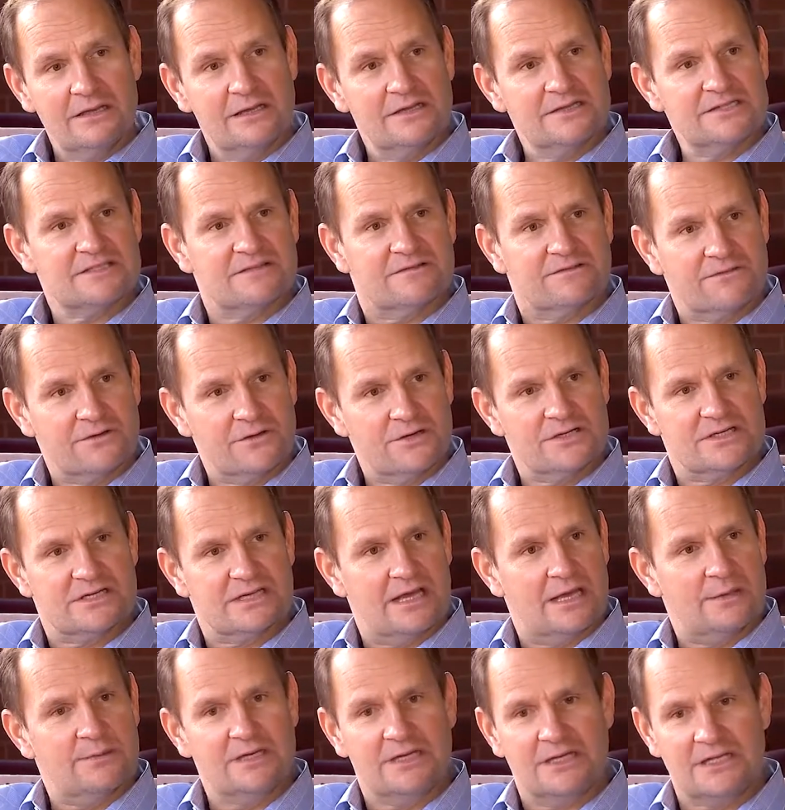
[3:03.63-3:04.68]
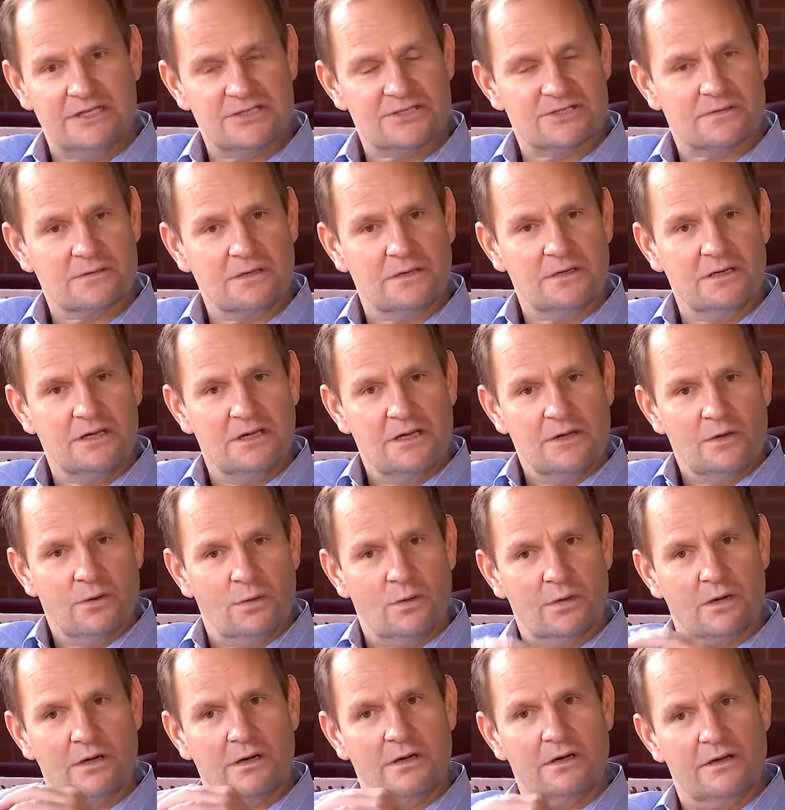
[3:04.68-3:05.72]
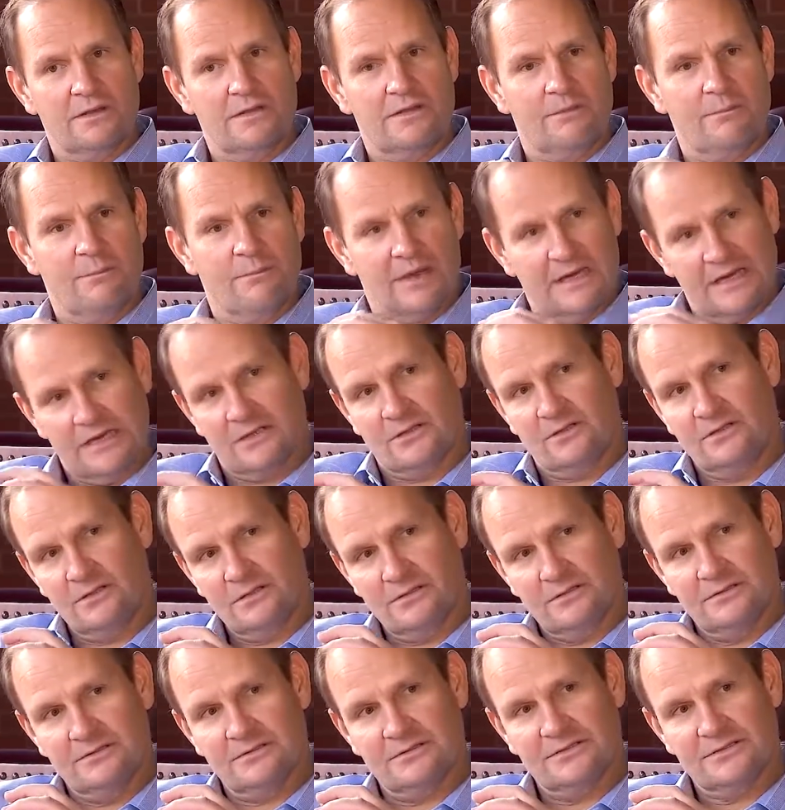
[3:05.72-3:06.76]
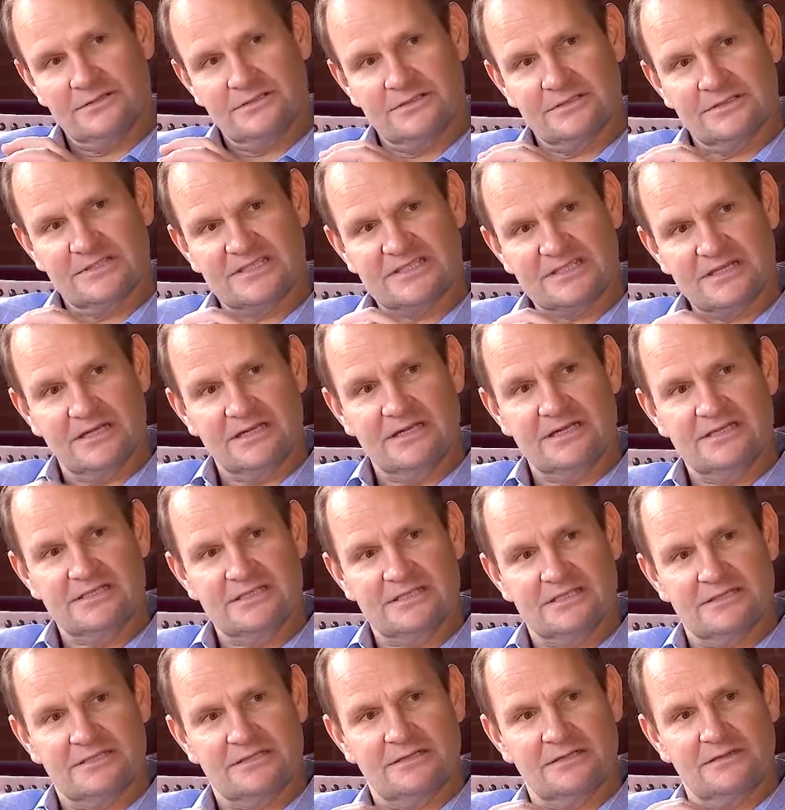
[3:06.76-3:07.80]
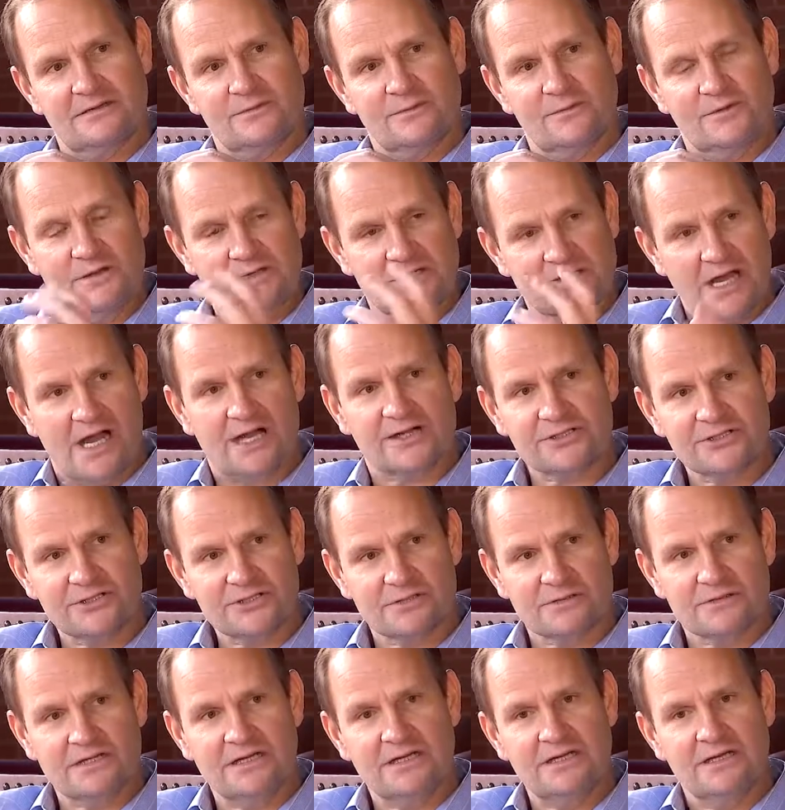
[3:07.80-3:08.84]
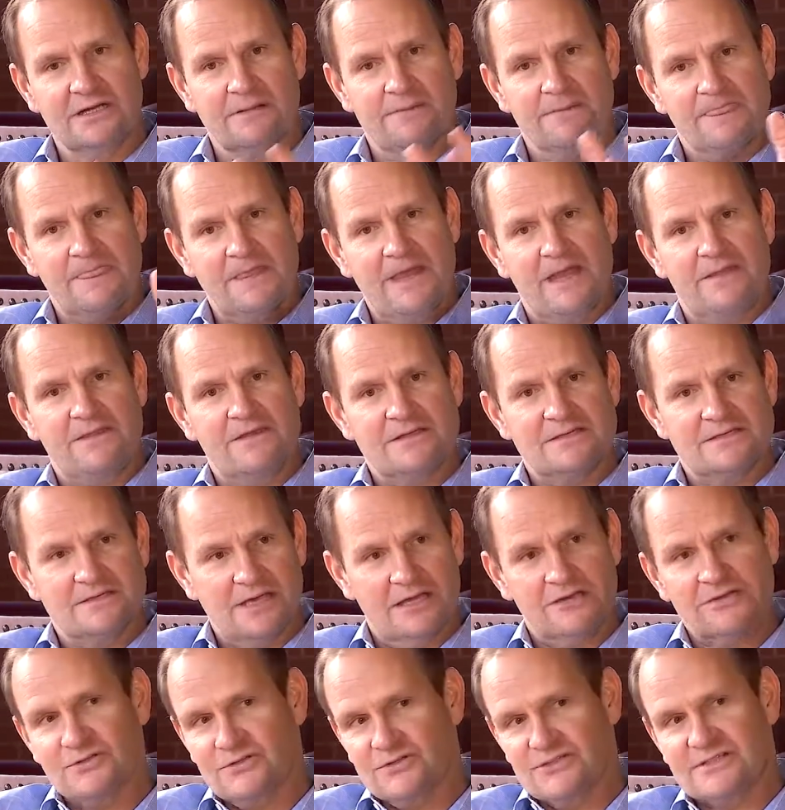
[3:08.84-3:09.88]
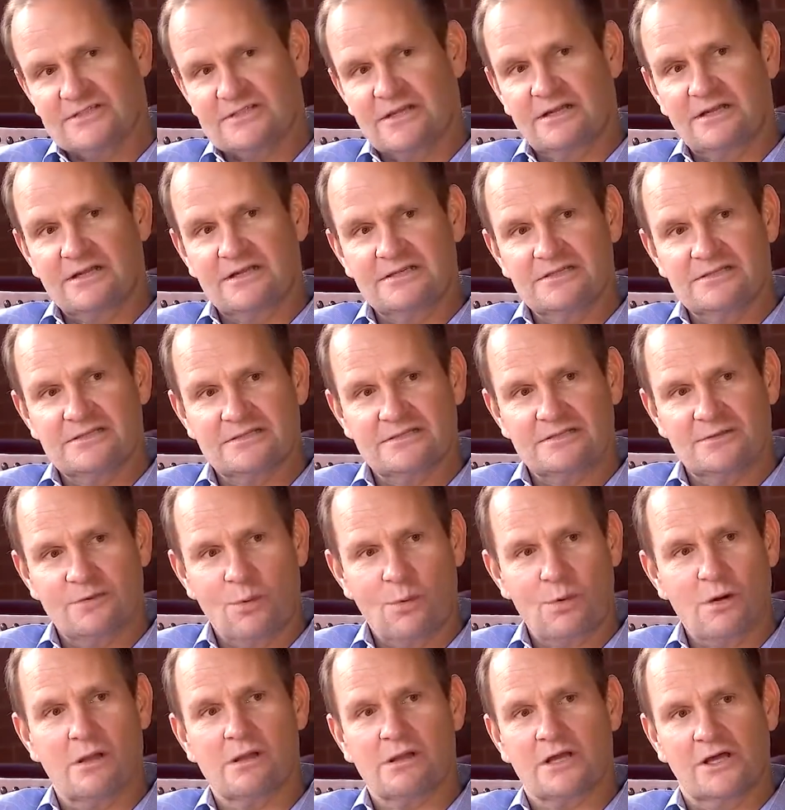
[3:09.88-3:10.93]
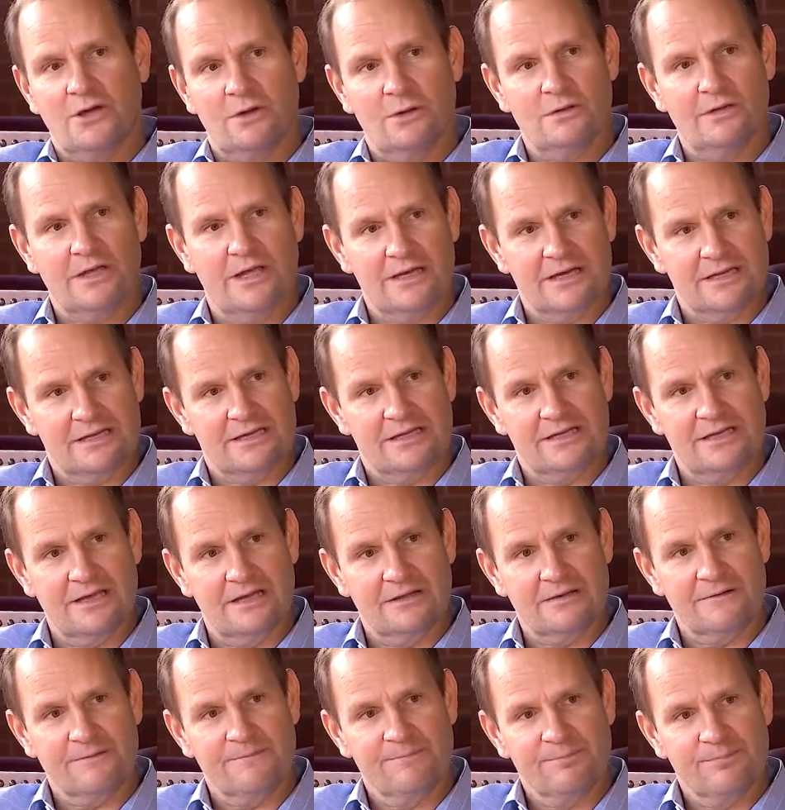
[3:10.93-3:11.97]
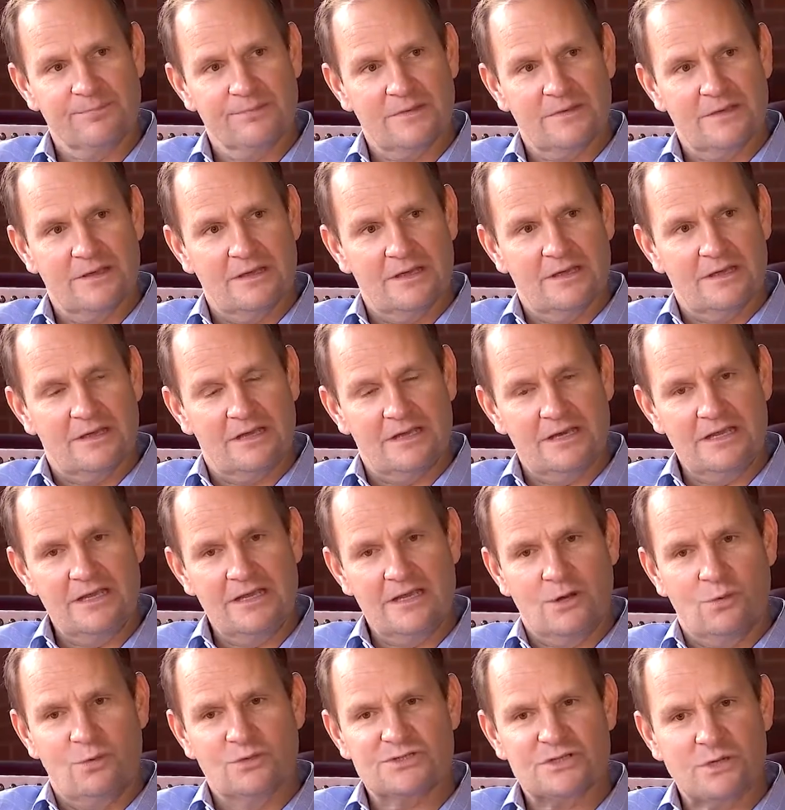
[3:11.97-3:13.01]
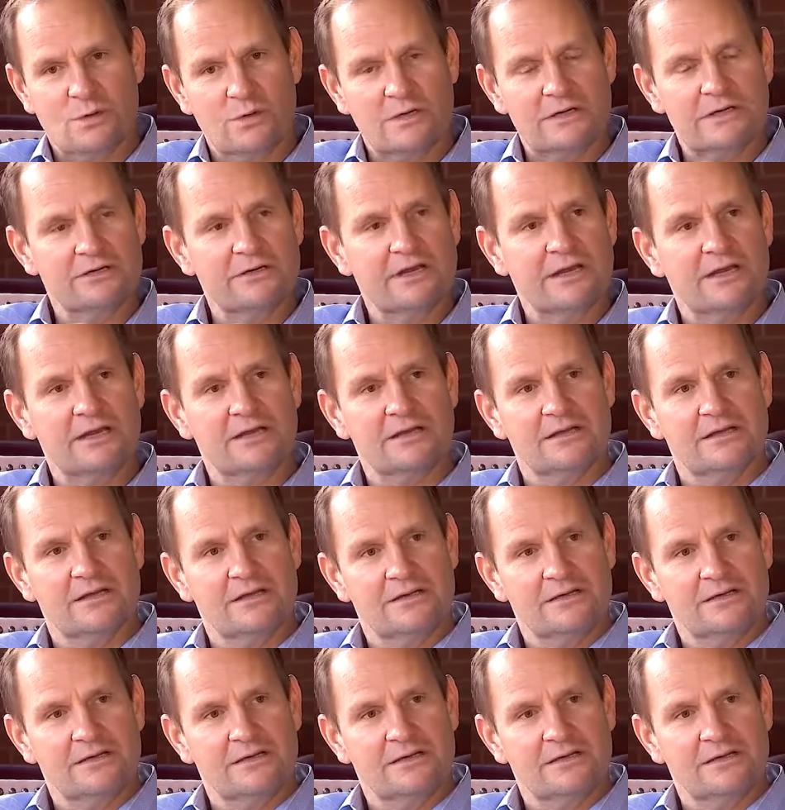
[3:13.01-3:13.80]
and it's the first time in history where the medical studies that doctors read and the dental studies were all collated together. And he was querying,